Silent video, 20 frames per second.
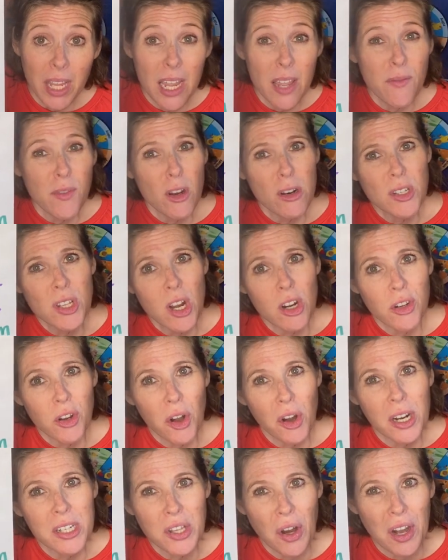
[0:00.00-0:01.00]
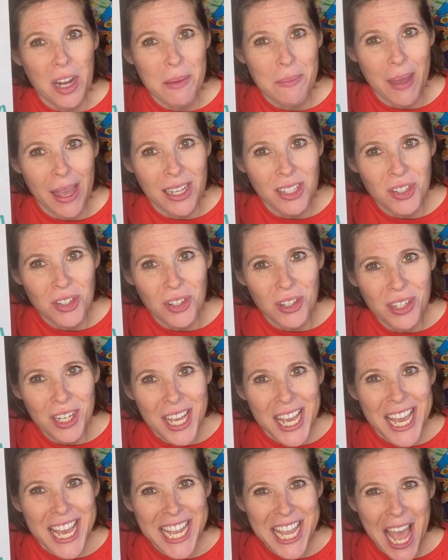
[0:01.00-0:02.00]
If your son or daughter has already
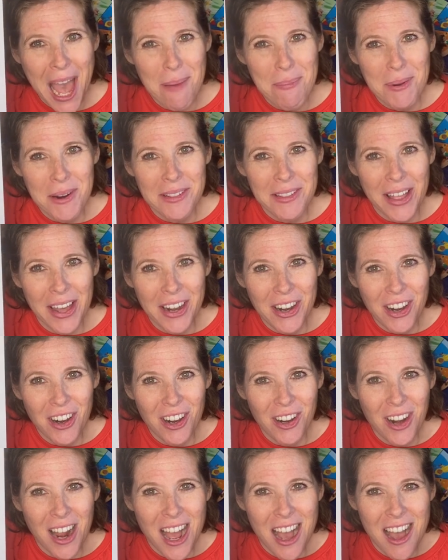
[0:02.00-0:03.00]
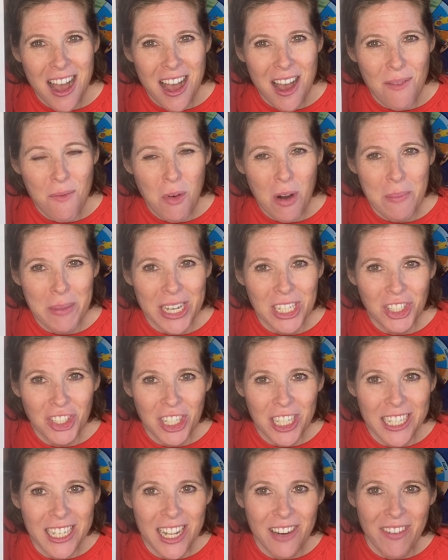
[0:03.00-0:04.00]
mastered capital letter uh,
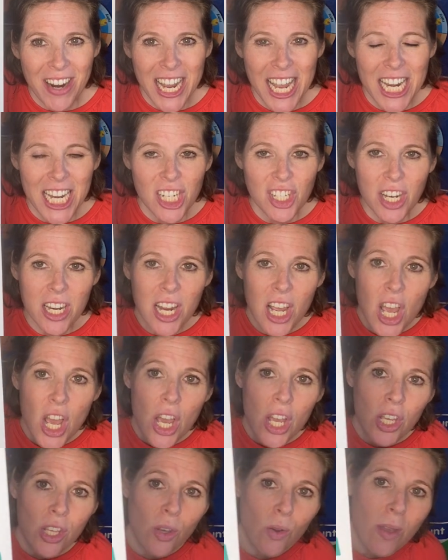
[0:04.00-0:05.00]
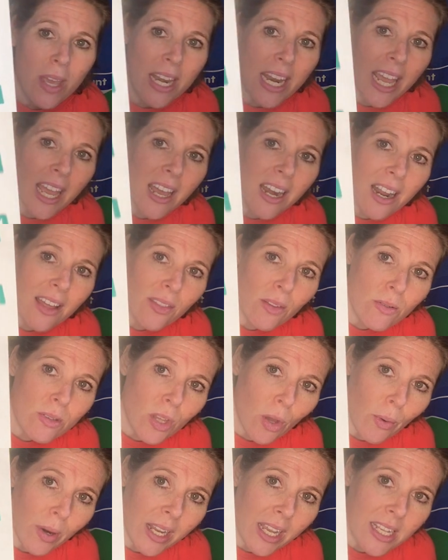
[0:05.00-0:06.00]
formation and recognition, you can add on
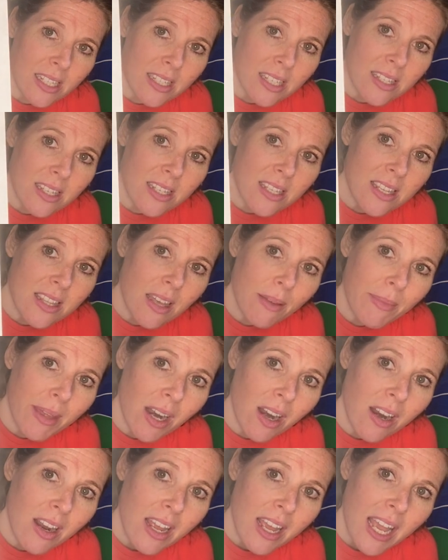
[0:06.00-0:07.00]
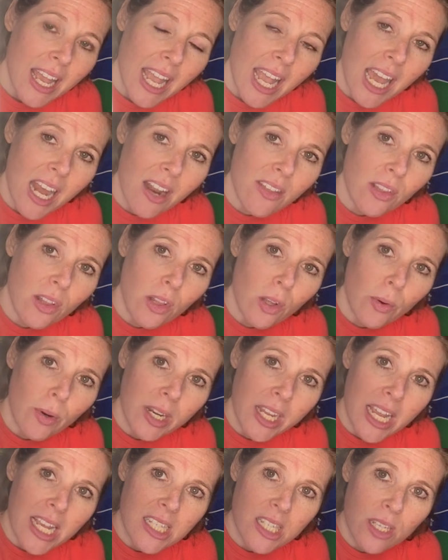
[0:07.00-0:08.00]
those lower cases. You see them there? Add on the
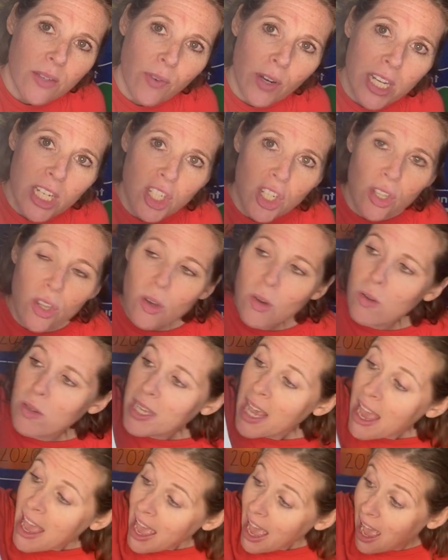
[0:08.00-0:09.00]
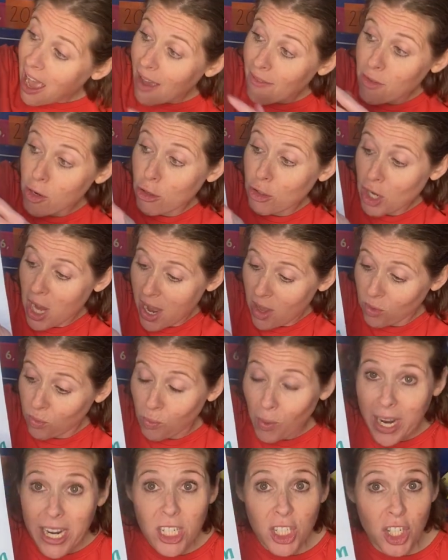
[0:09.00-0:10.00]
lower cases for each of those. Have your
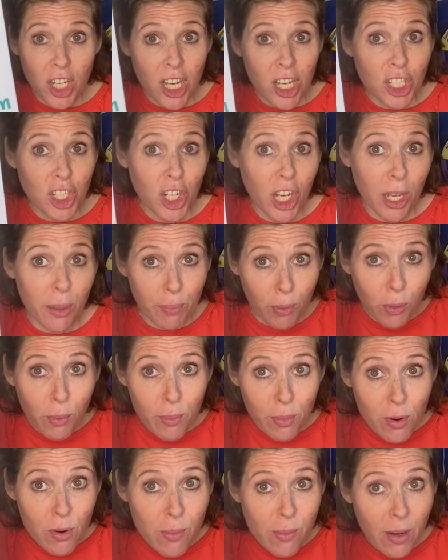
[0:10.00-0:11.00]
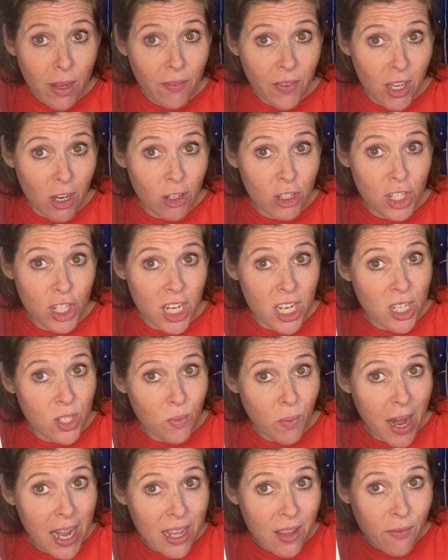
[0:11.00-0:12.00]
child write chicka chicka boom boom if he or she
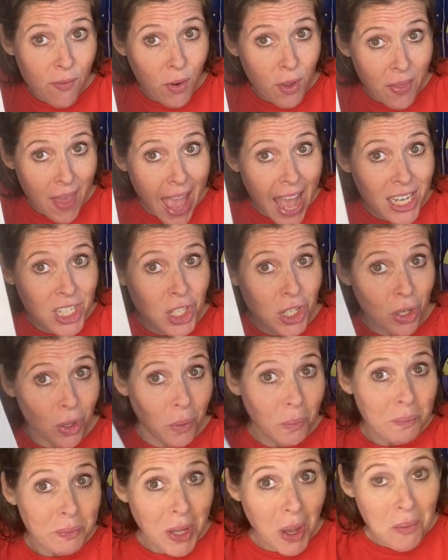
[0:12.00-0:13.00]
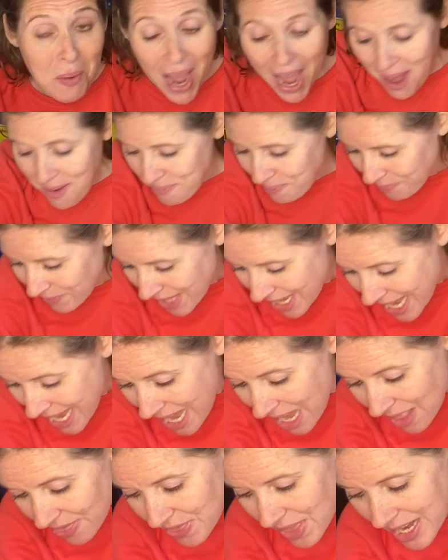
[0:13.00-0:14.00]
is ready for that too, okay?
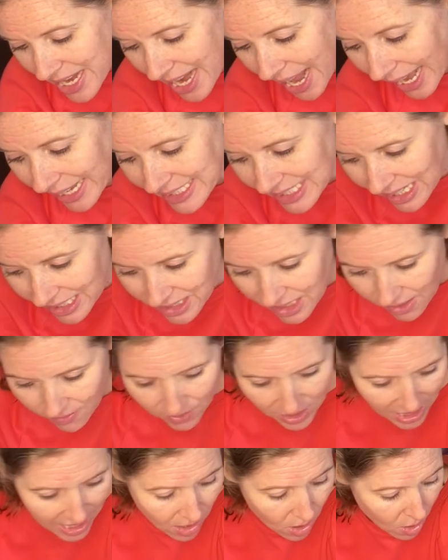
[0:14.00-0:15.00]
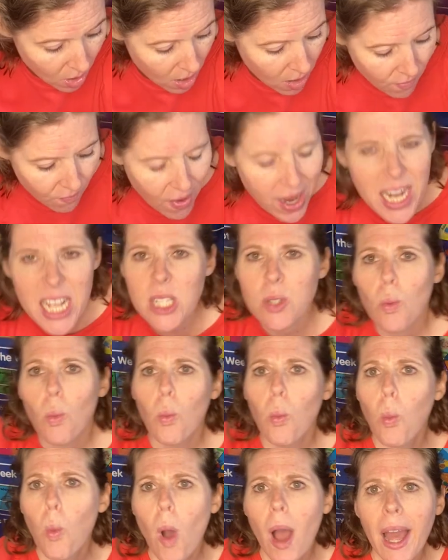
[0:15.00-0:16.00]
The next activity, friendies,
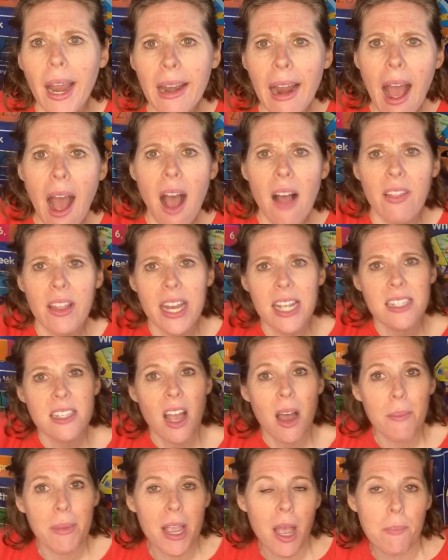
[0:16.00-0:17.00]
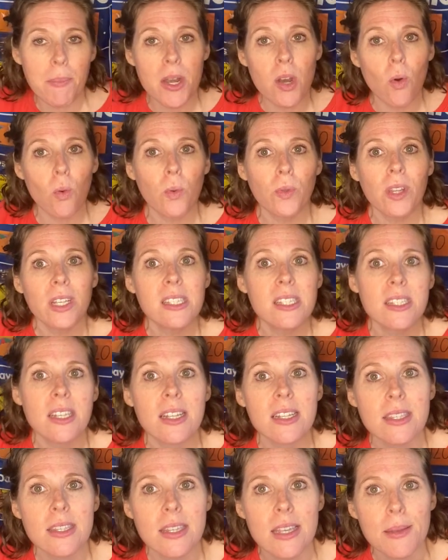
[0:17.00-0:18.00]
what holiday is coming up in only
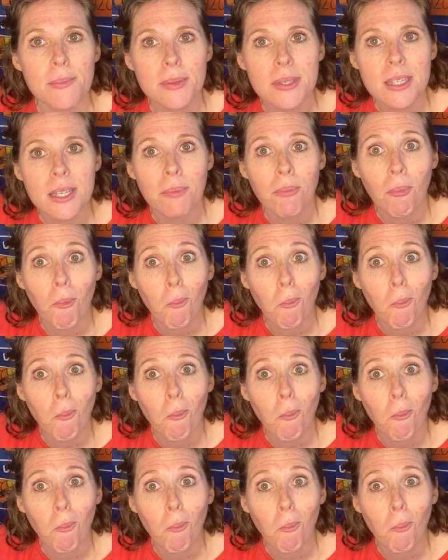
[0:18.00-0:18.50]
six weeks?